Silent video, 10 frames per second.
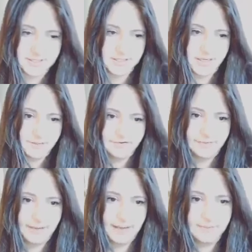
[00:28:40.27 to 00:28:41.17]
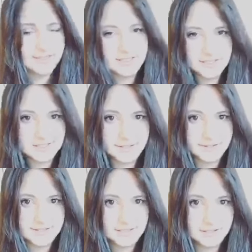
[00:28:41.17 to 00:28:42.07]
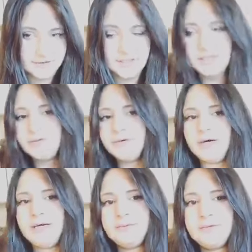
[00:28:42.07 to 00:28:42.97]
the time of Muhammad. That's no secret, right?